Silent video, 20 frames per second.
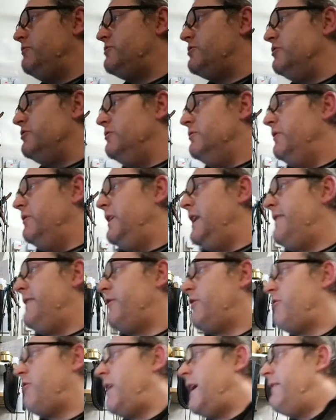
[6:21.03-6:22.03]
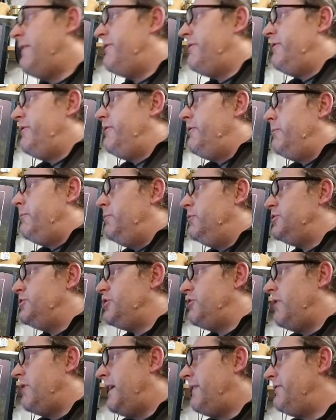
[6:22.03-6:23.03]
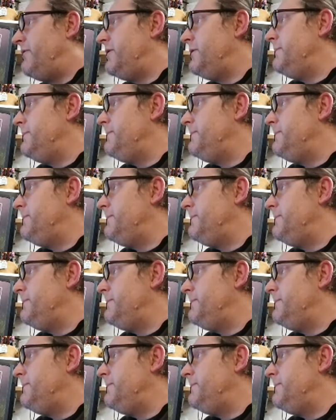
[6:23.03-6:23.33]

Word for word: tool and leatherwork for bushcraft